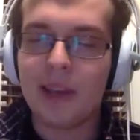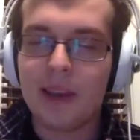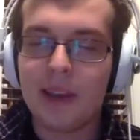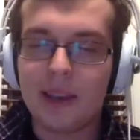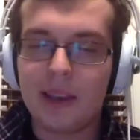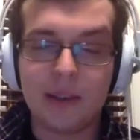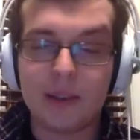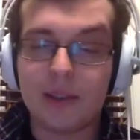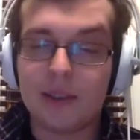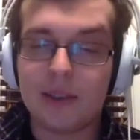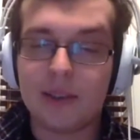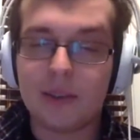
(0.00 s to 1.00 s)
Yeah, it
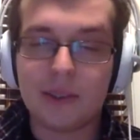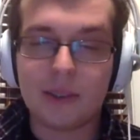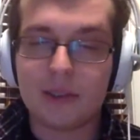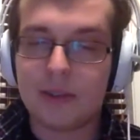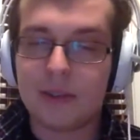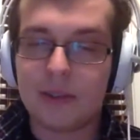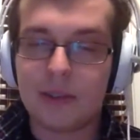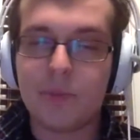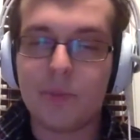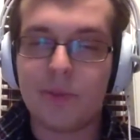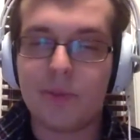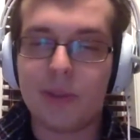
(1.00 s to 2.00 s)
was
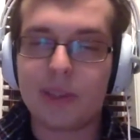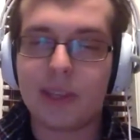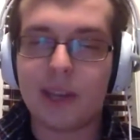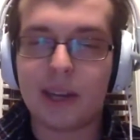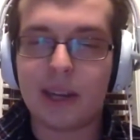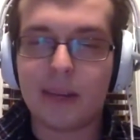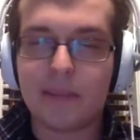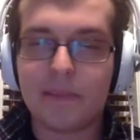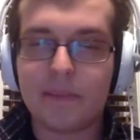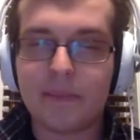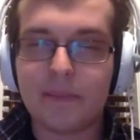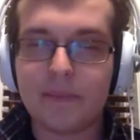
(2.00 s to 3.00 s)
super fun time,
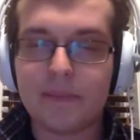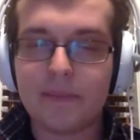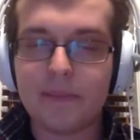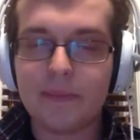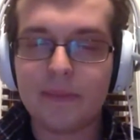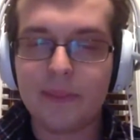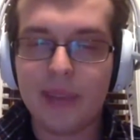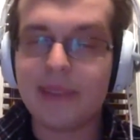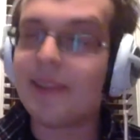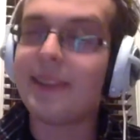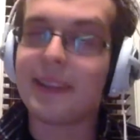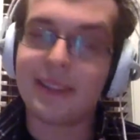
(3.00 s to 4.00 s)
and
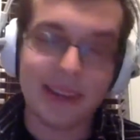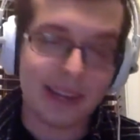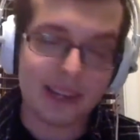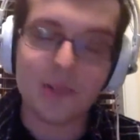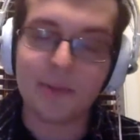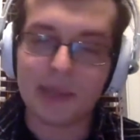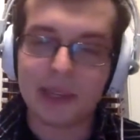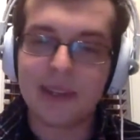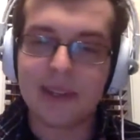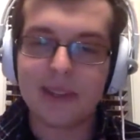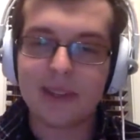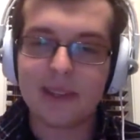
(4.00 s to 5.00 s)
then like the next week,
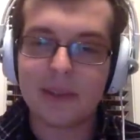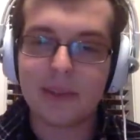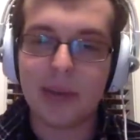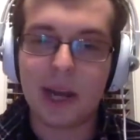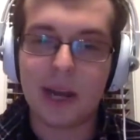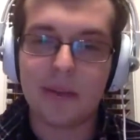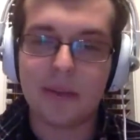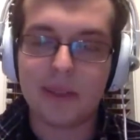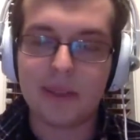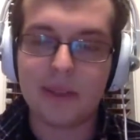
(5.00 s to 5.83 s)
bombed.